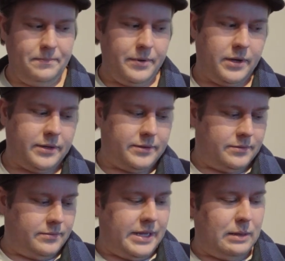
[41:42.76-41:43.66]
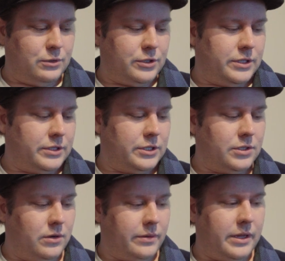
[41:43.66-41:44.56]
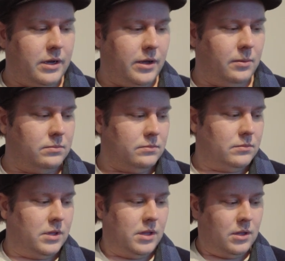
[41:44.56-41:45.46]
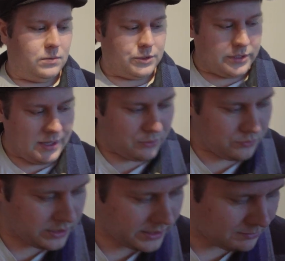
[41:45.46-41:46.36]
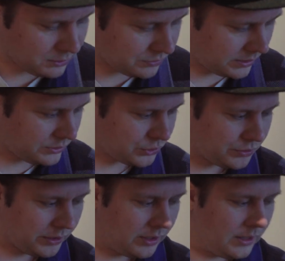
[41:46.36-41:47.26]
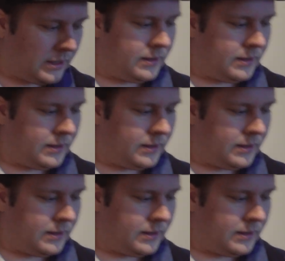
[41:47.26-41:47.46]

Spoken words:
But that was just a song that I was never really able to enjoy.